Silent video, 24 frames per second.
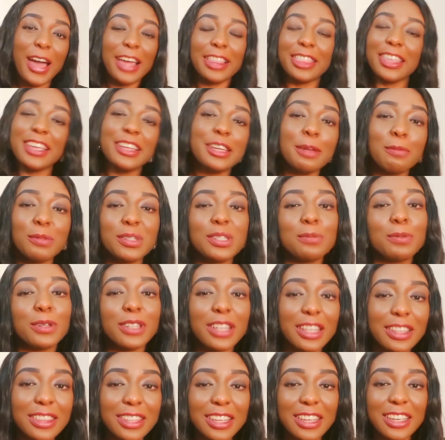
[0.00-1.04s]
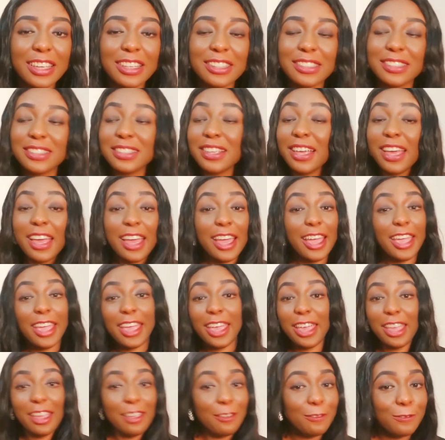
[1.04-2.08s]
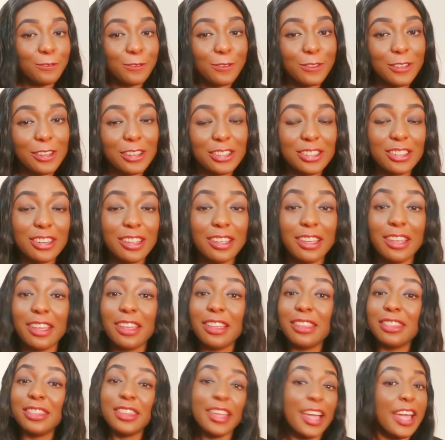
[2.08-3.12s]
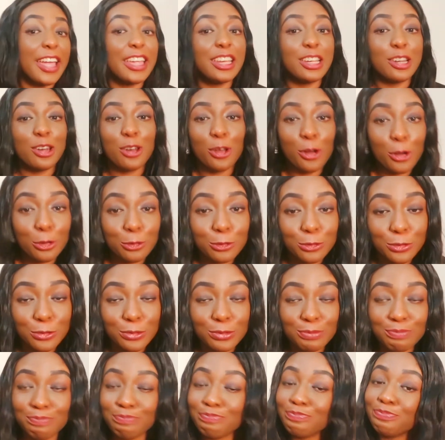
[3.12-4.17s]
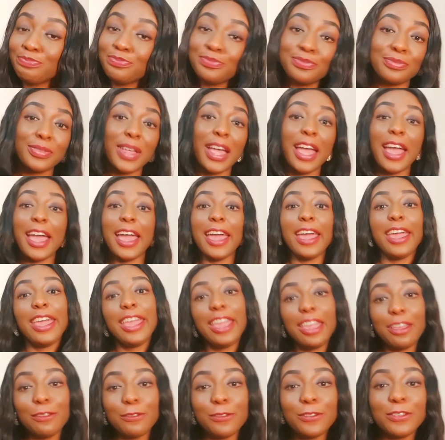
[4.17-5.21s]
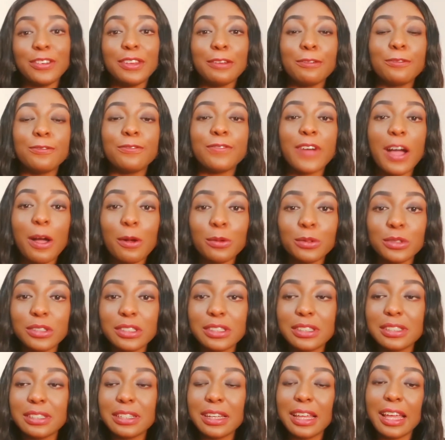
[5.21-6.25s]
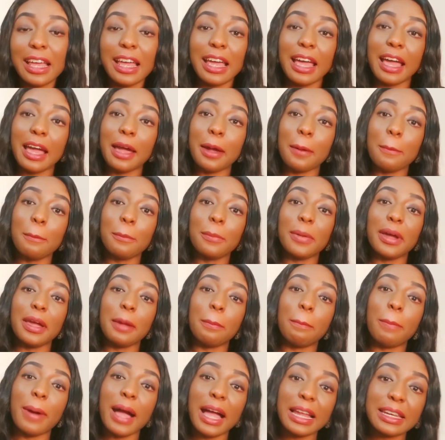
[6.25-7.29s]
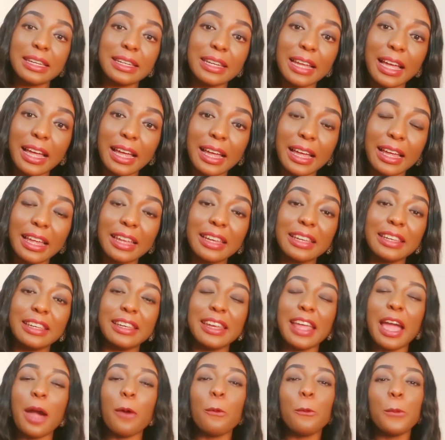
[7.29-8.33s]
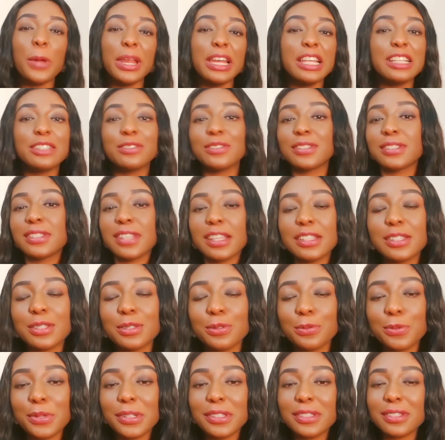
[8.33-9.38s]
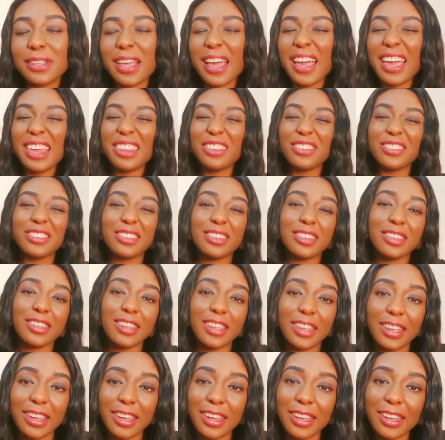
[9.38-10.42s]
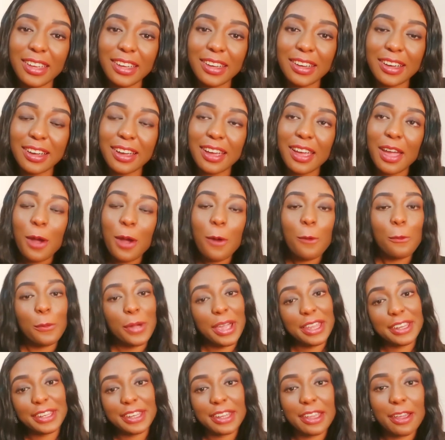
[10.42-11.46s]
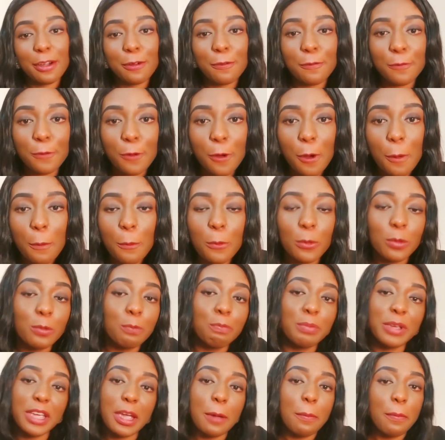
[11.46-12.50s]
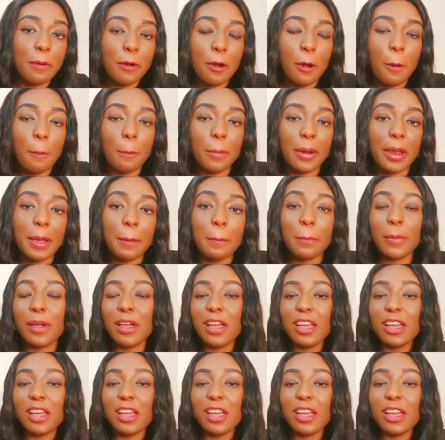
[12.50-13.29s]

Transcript: I think the most important thing is, if they are in love, if they found a partner they are willing to settle with, I don't think where they are from will be a problem.